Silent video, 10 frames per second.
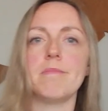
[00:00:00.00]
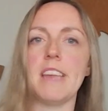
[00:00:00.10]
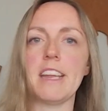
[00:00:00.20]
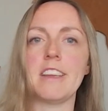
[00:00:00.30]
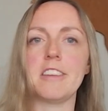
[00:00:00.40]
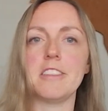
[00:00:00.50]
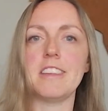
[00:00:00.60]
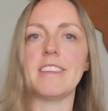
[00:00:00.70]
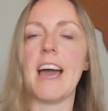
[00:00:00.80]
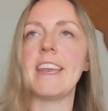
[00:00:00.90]
technical
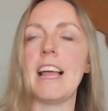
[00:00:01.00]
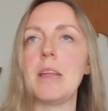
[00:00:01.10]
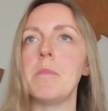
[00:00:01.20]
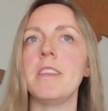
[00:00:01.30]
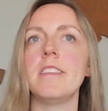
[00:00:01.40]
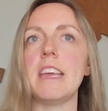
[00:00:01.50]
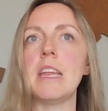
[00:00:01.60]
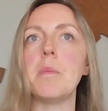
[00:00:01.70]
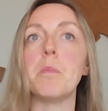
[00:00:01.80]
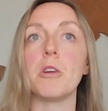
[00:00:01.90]
design elements in
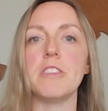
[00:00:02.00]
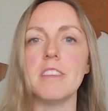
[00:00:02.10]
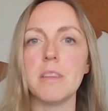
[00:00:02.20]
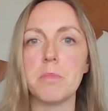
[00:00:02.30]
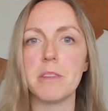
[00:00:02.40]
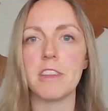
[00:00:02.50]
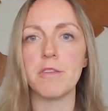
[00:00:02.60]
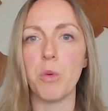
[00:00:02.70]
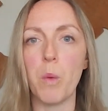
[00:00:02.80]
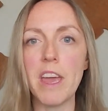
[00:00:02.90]
a participative
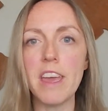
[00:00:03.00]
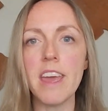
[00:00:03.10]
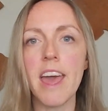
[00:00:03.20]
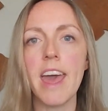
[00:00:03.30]
way,